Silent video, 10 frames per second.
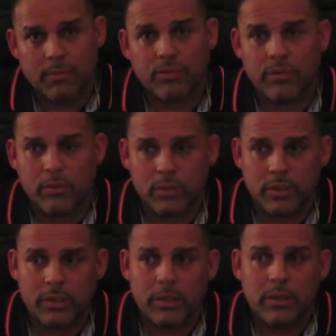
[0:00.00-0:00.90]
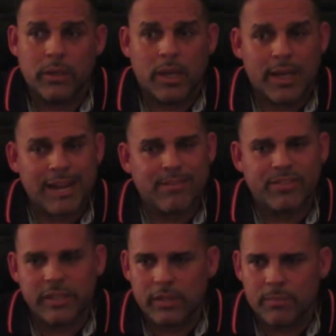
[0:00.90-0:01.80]
Absolutely. And I've
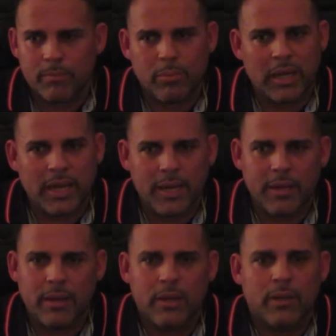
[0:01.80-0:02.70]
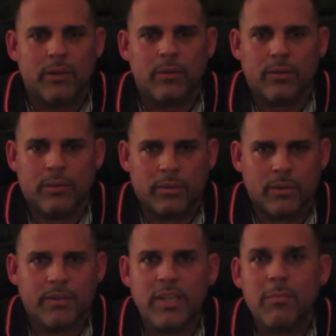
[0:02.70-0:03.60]
seen them play.
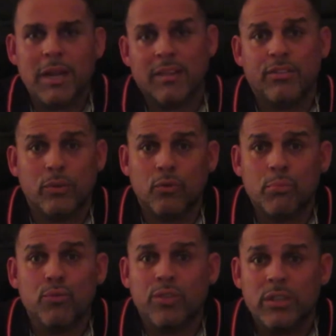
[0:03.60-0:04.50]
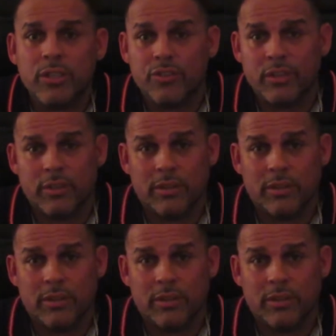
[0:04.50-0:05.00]
The team last year was Bruce and Nietzsche.